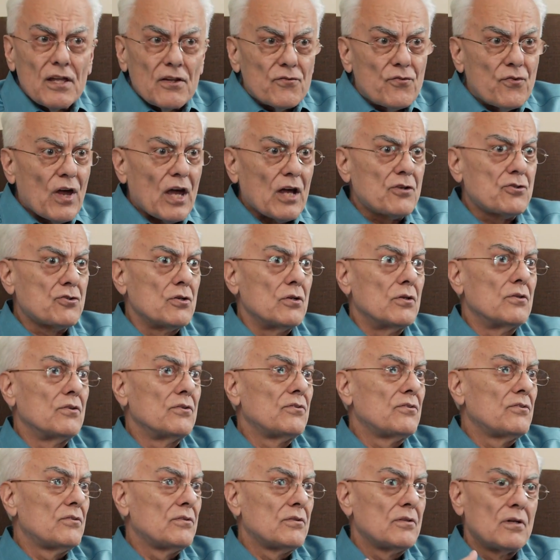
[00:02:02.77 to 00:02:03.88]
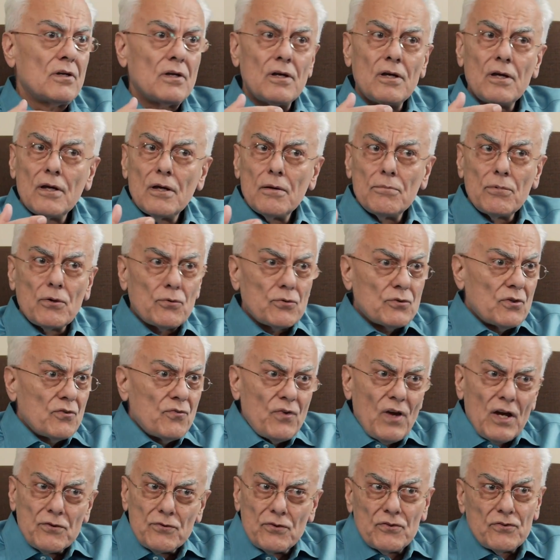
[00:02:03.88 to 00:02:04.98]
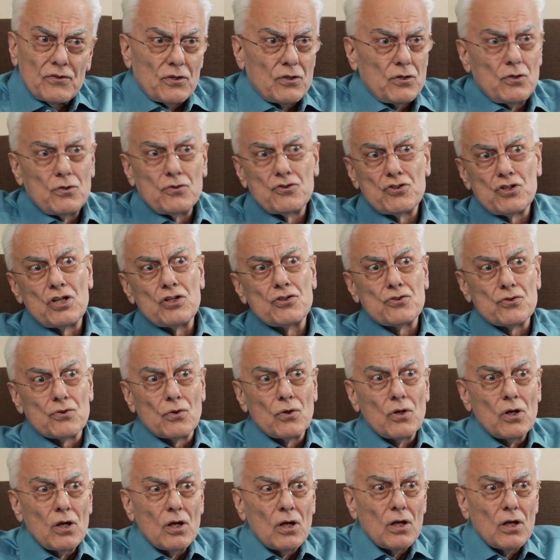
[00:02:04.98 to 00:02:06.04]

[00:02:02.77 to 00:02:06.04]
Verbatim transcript: infections, because infection is a huge issue.